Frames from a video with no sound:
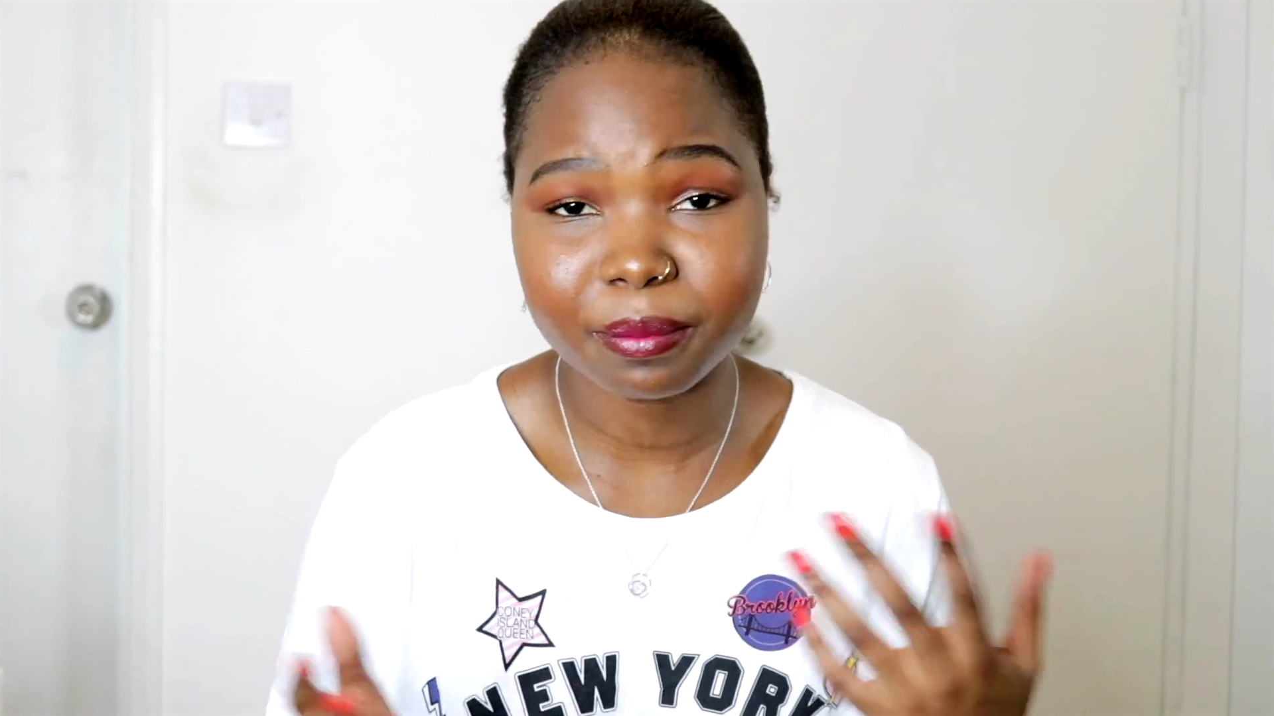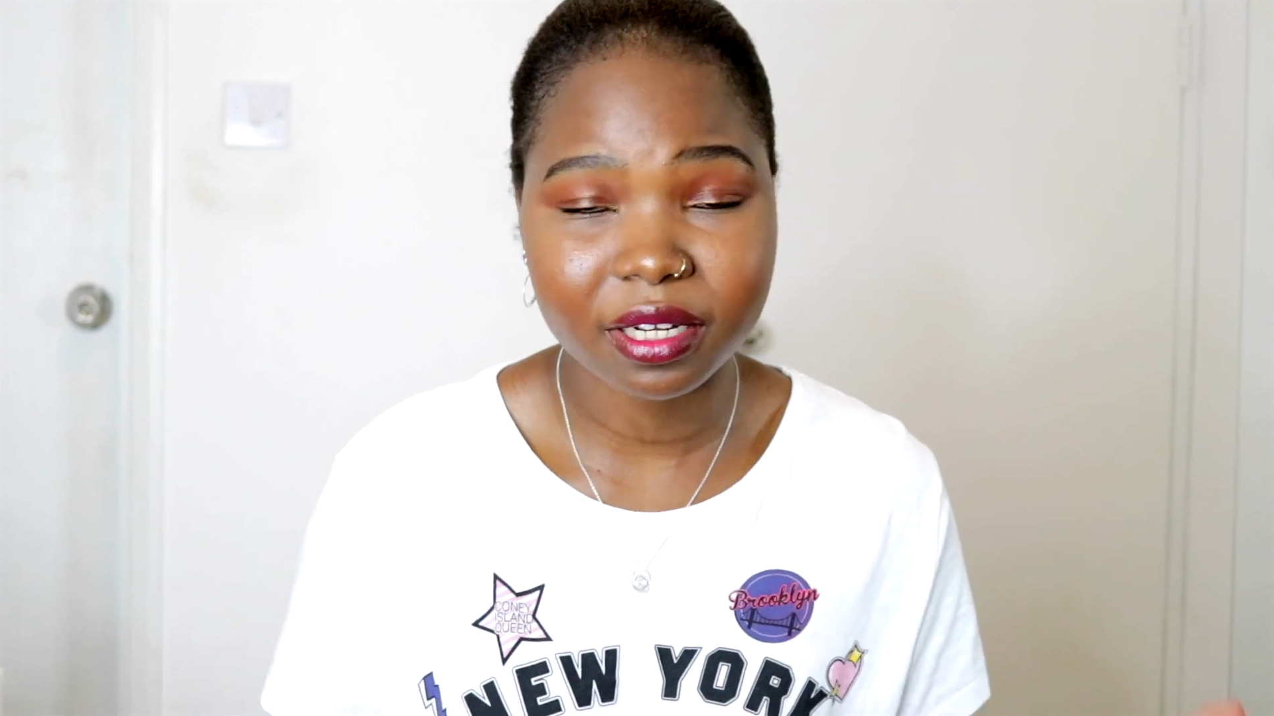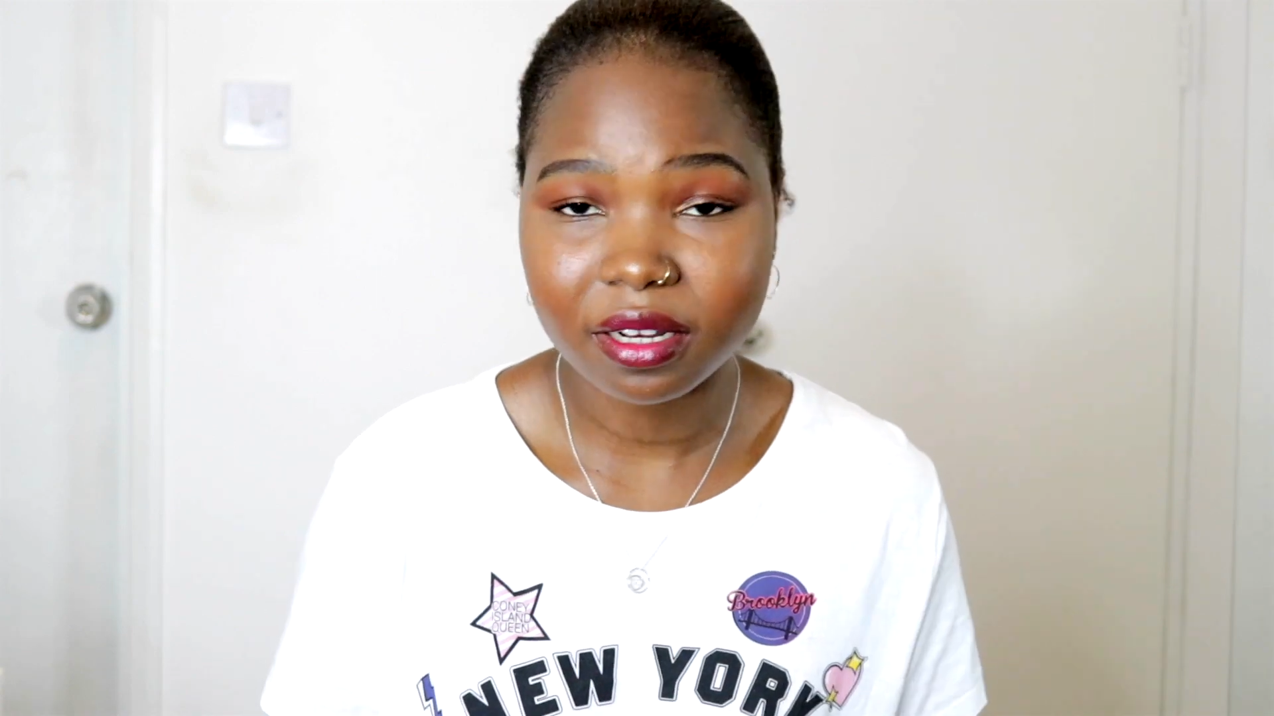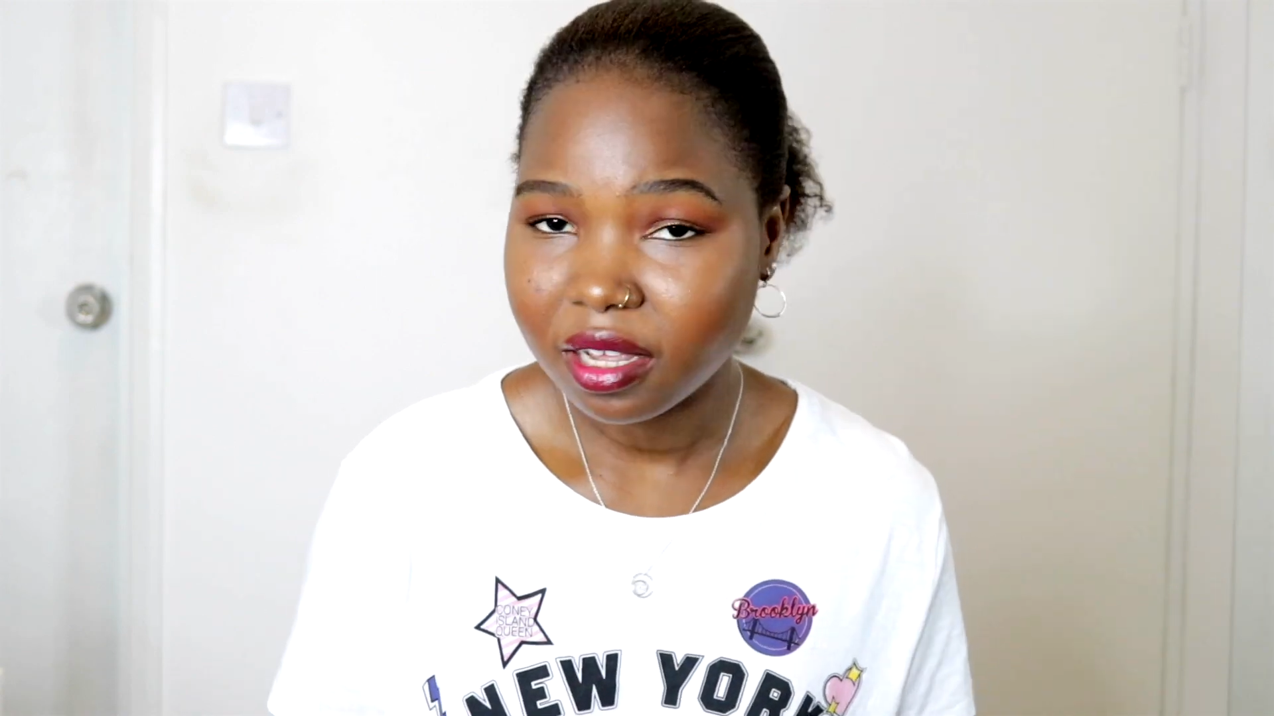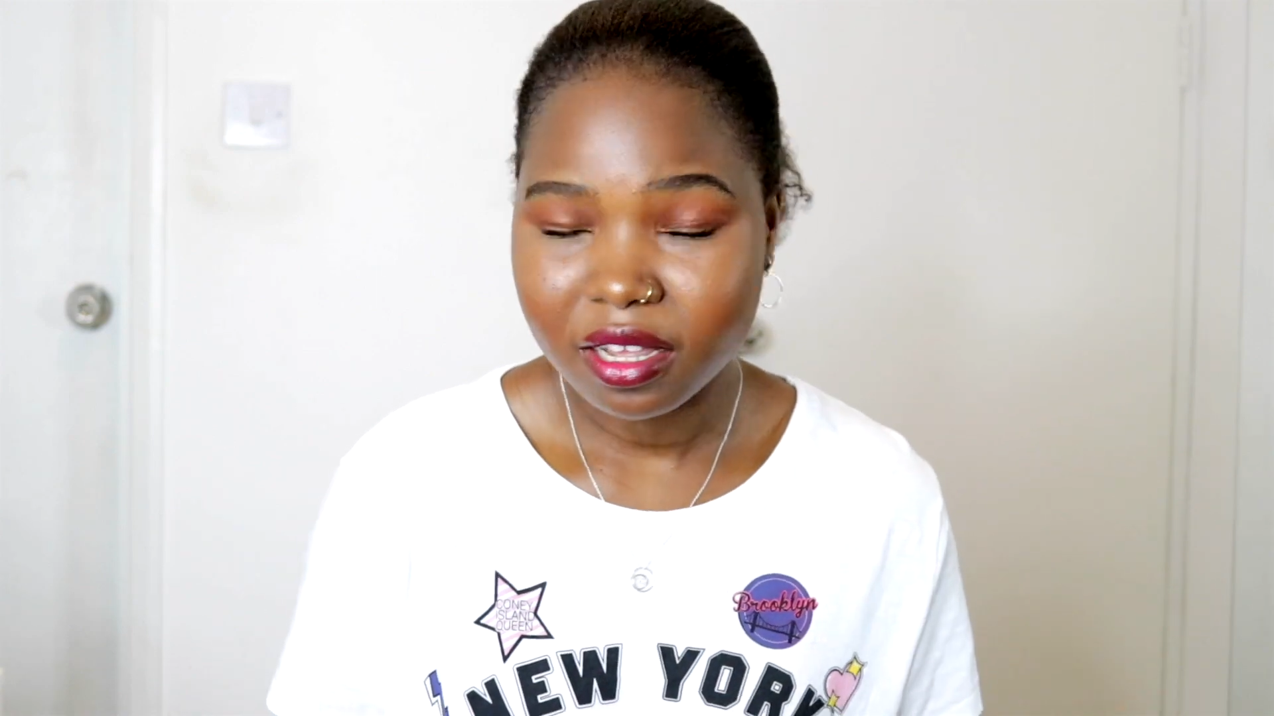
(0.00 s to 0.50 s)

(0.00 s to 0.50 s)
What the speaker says: I mean,